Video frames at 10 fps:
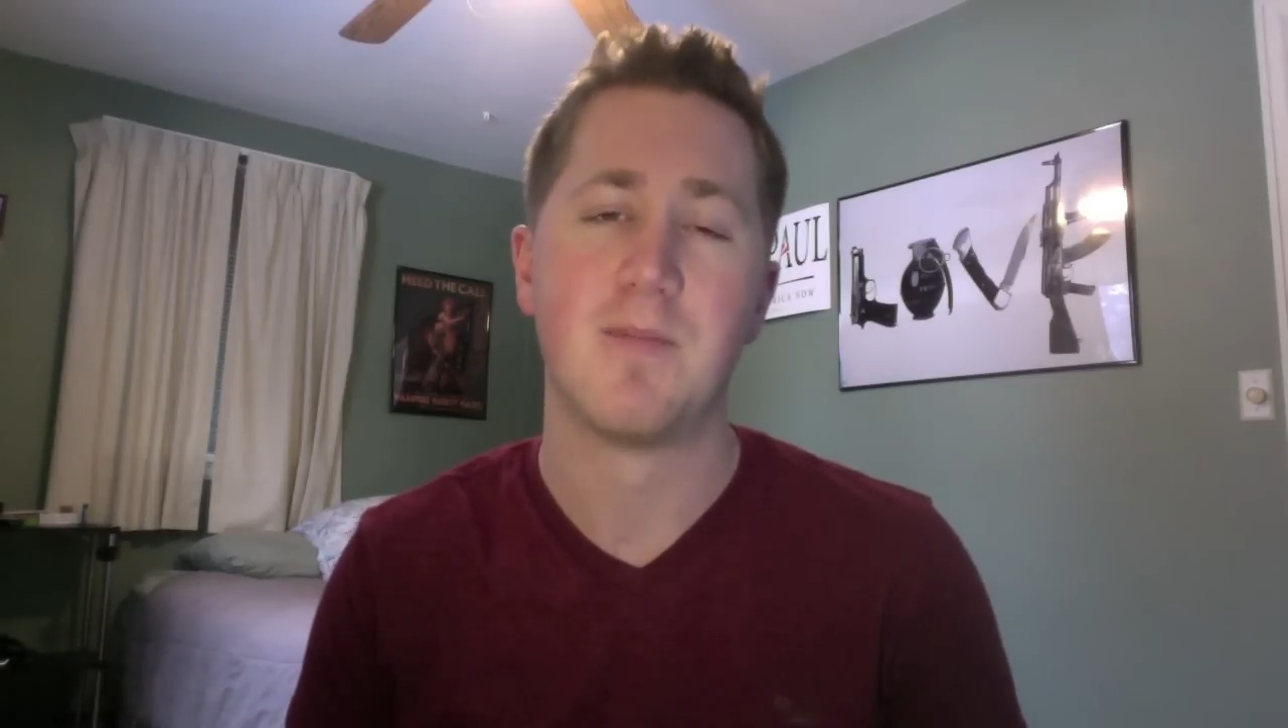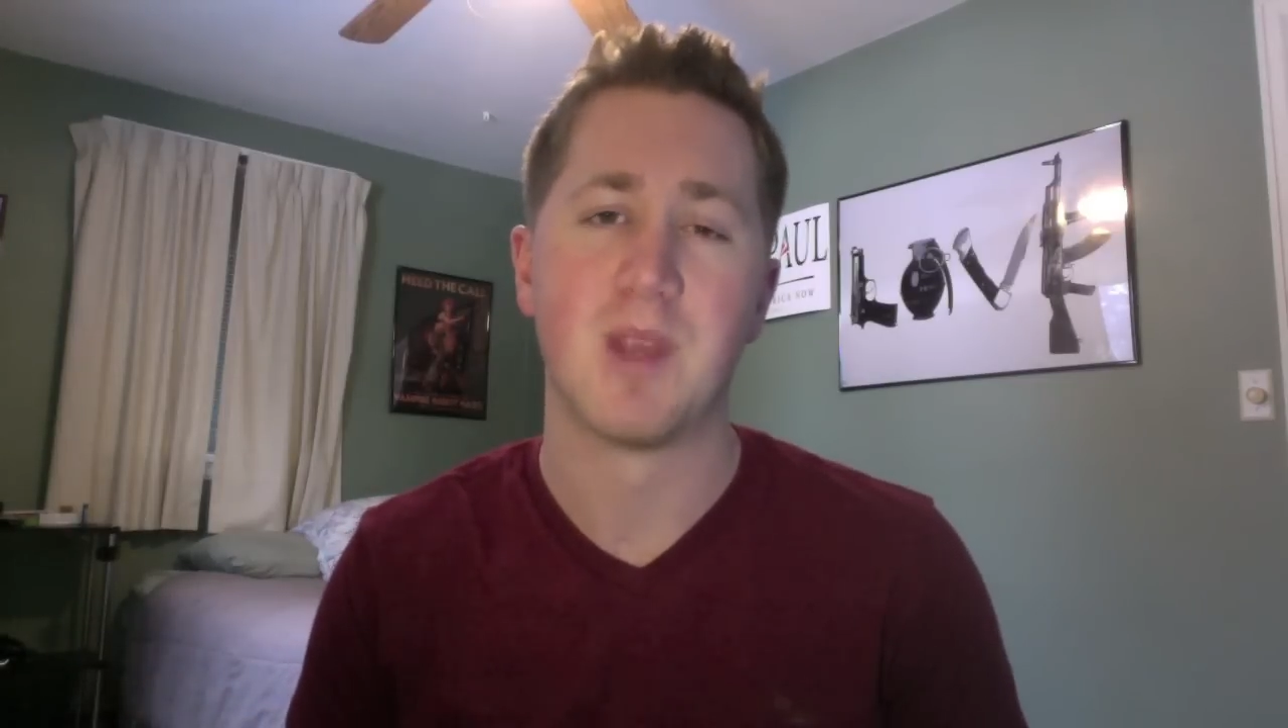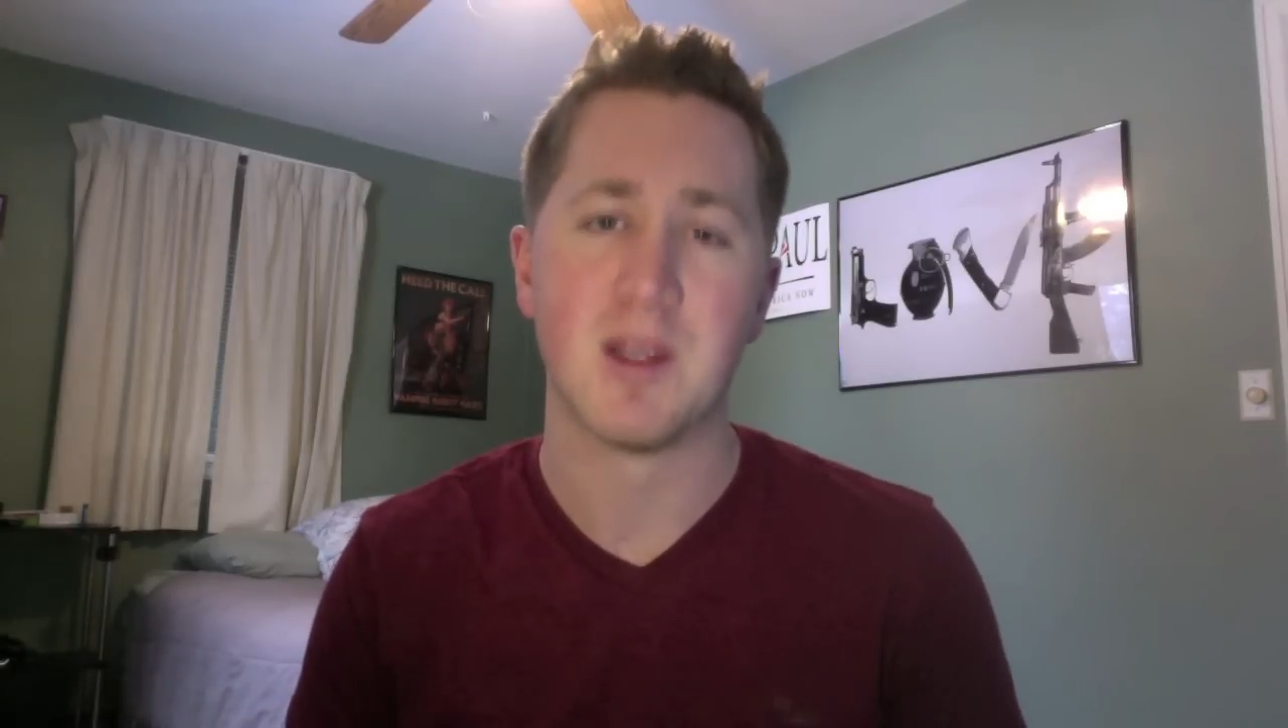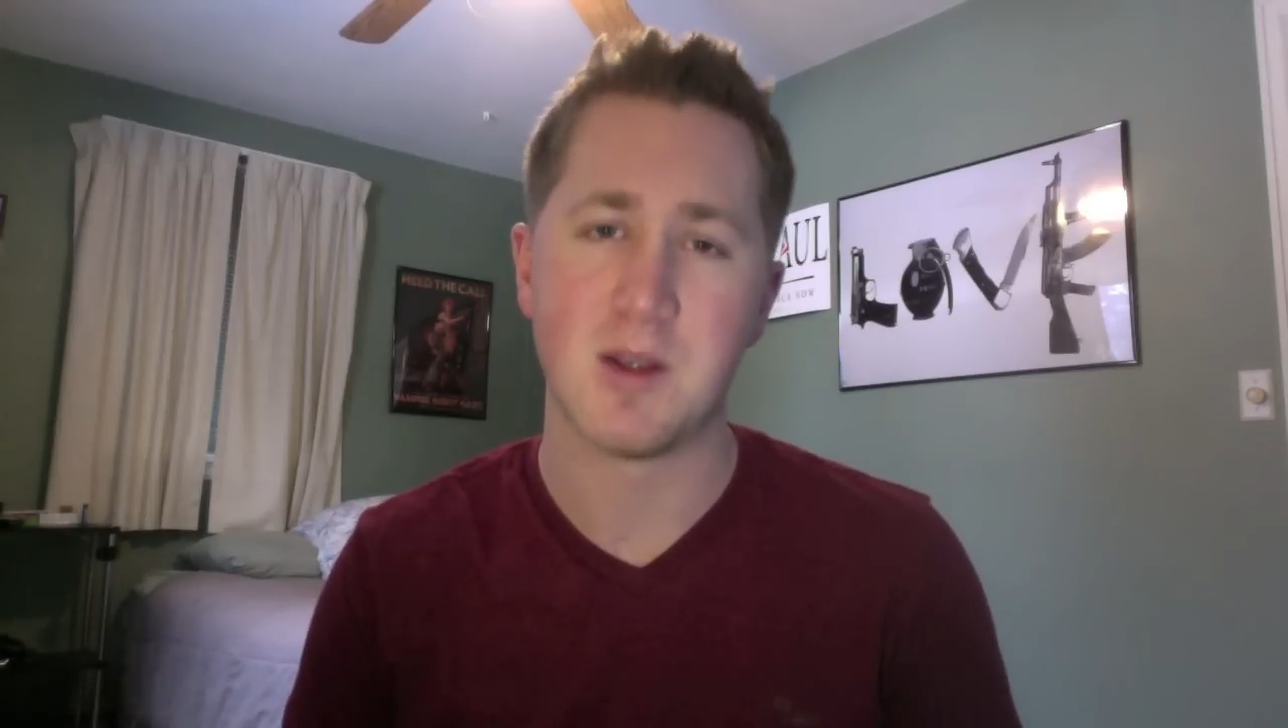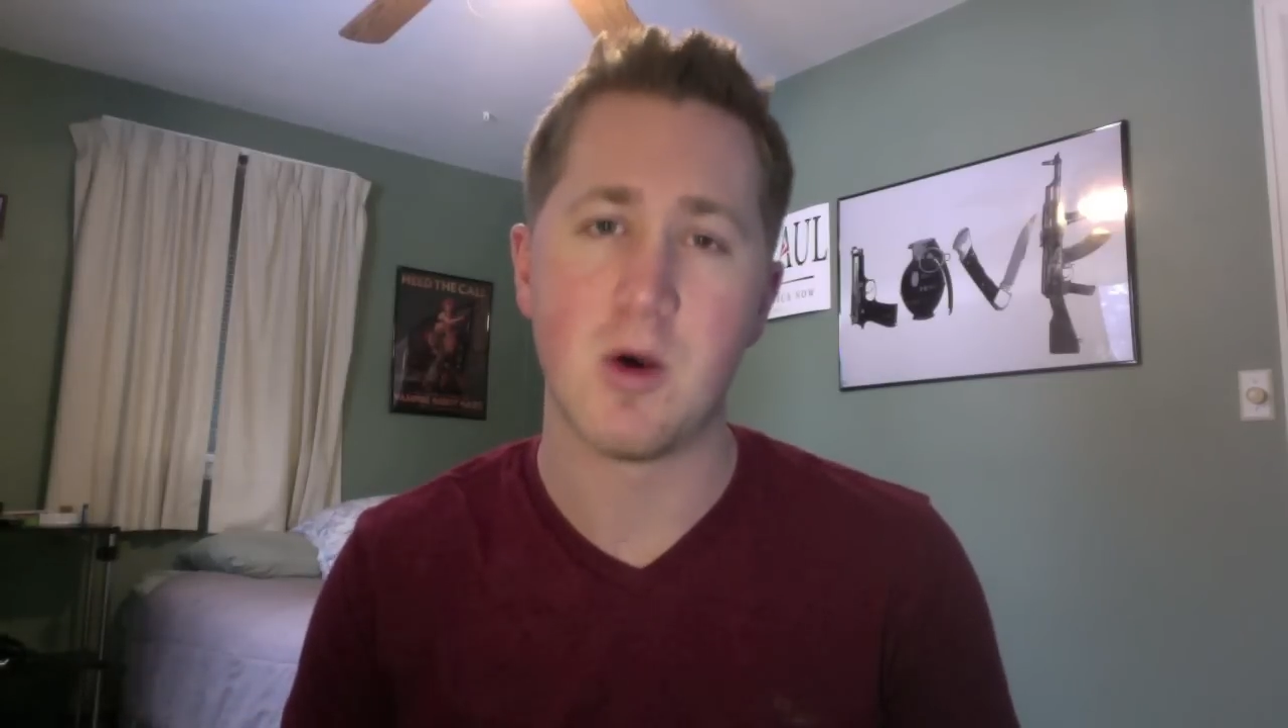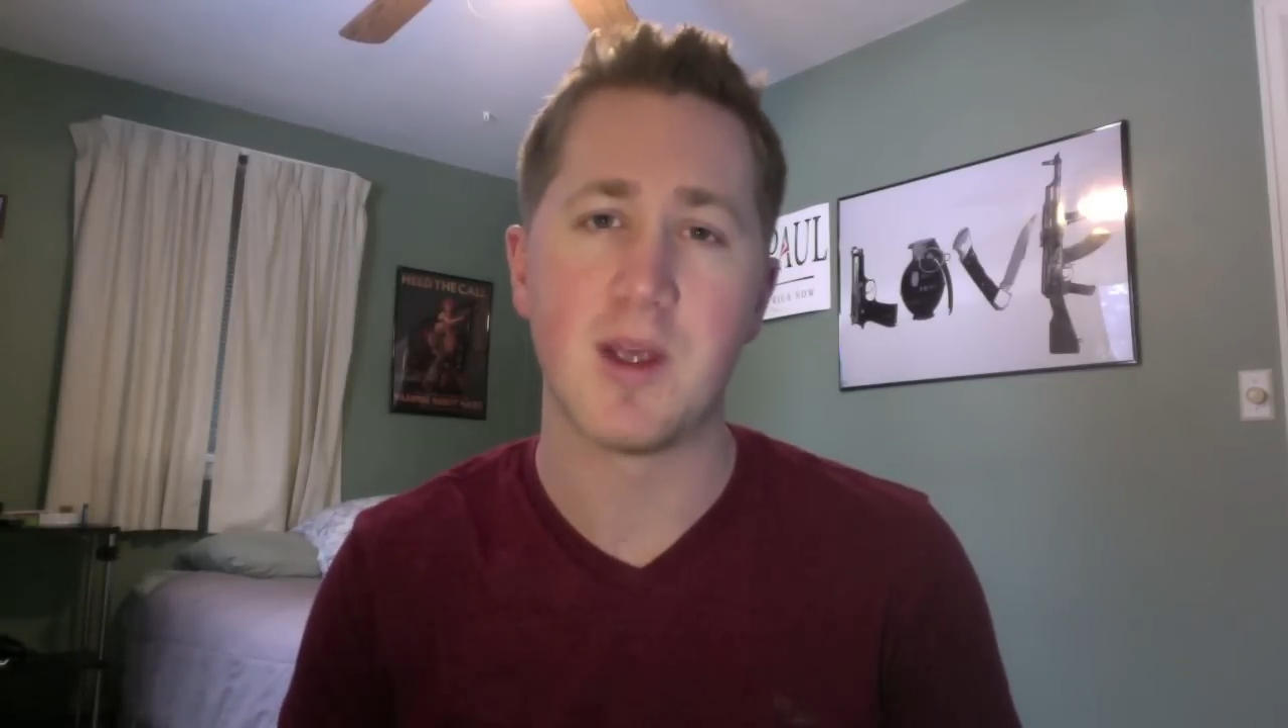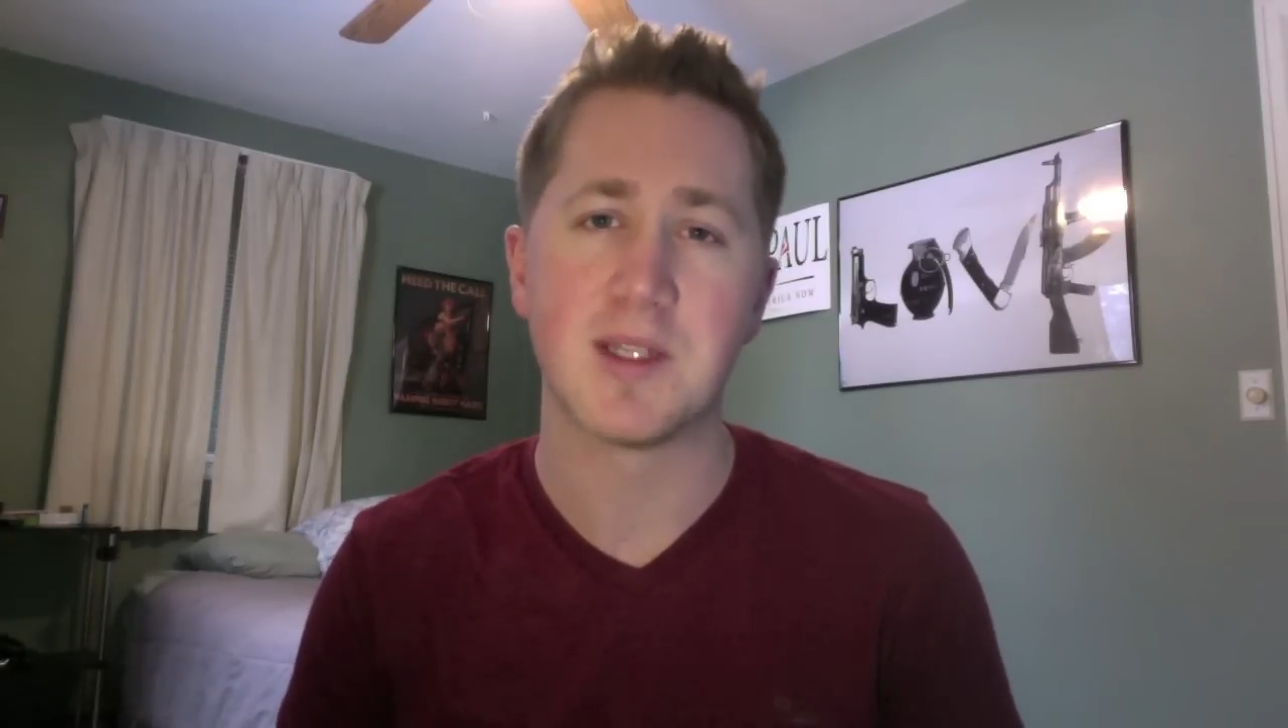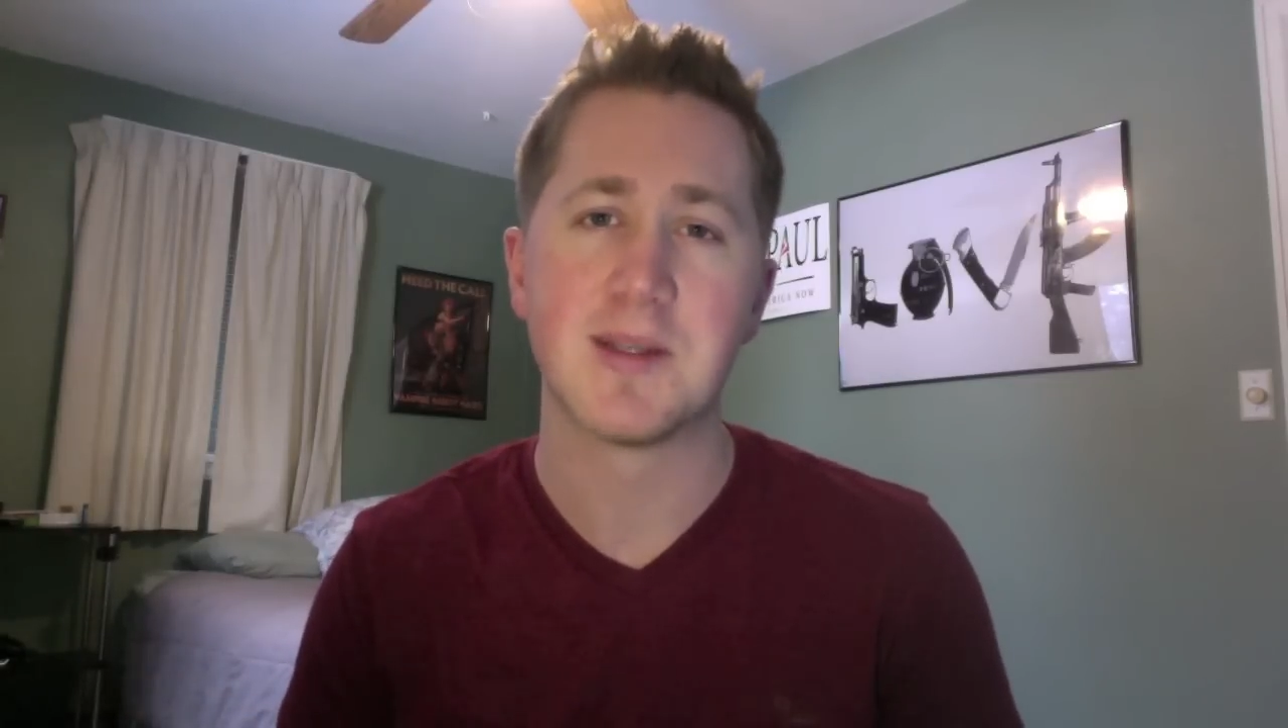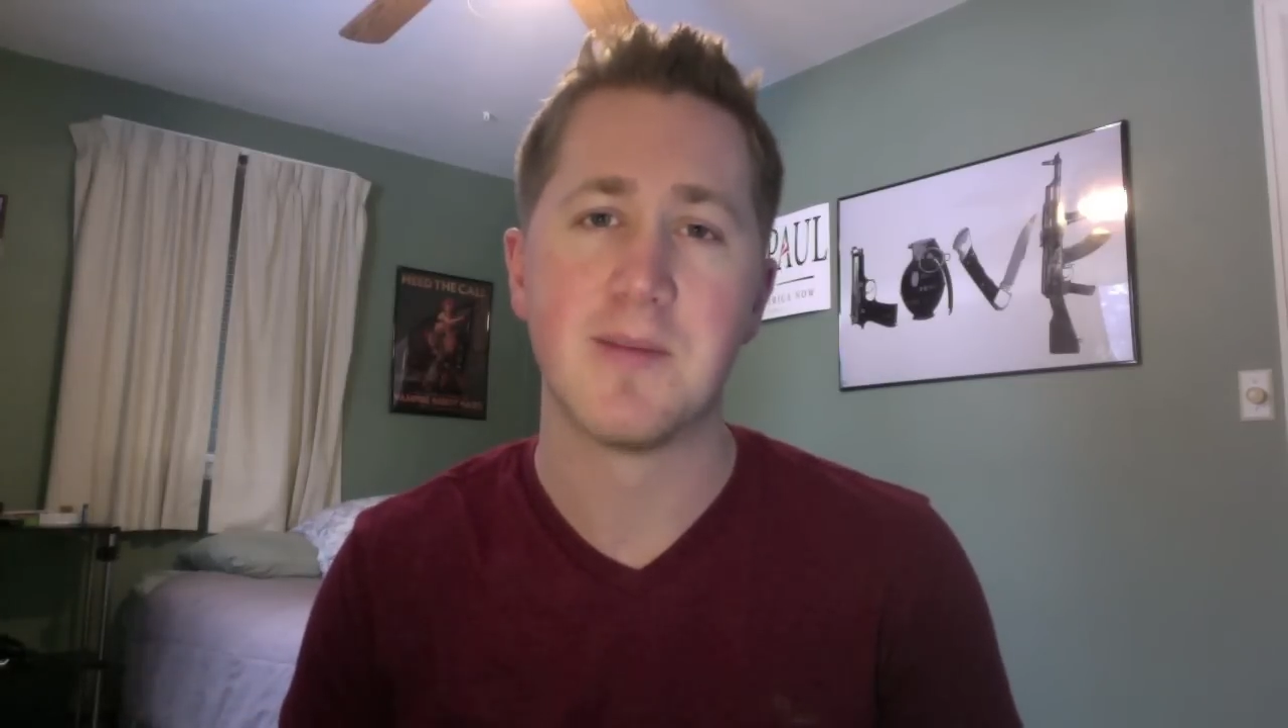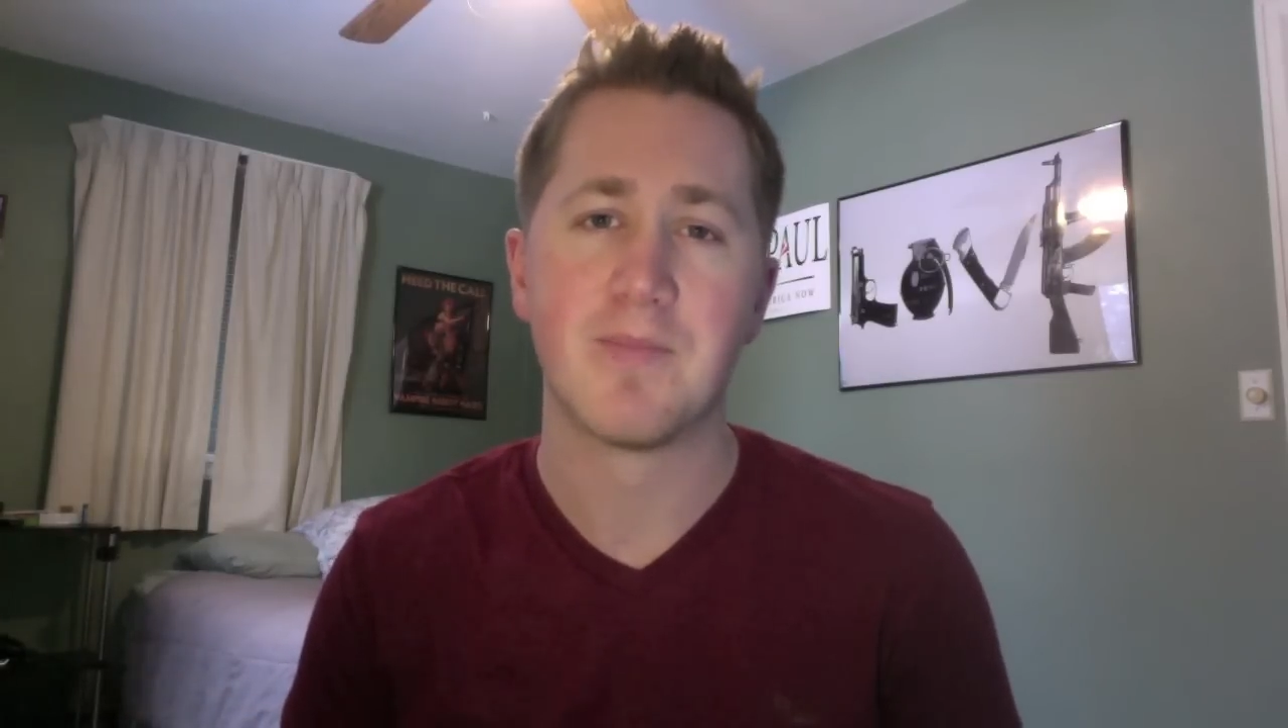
As always,